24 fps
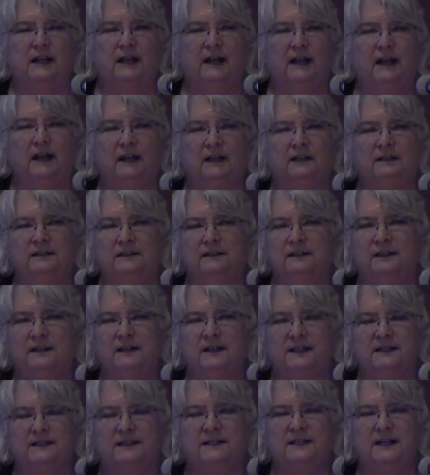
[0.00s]
And the
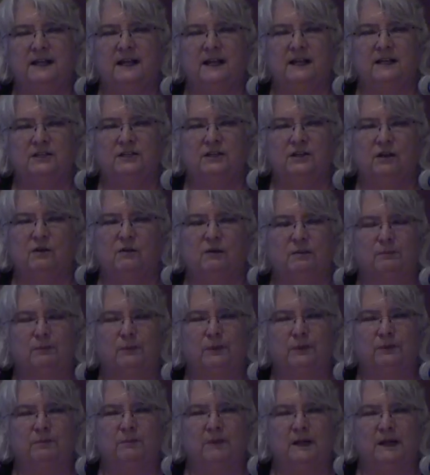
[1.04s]
next day I show up
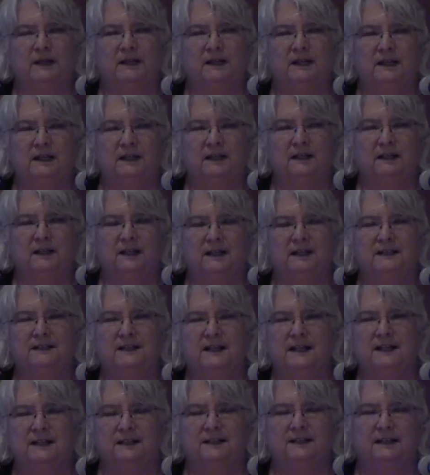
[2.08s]
with my kid, they
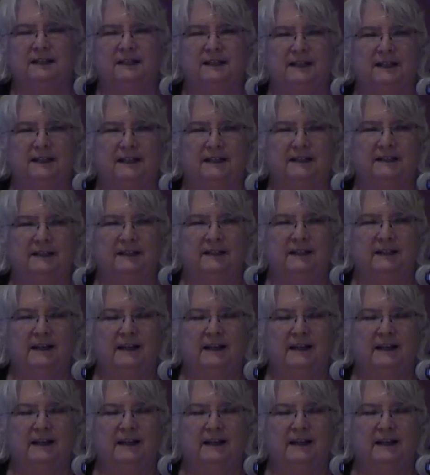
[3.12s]
take the kid.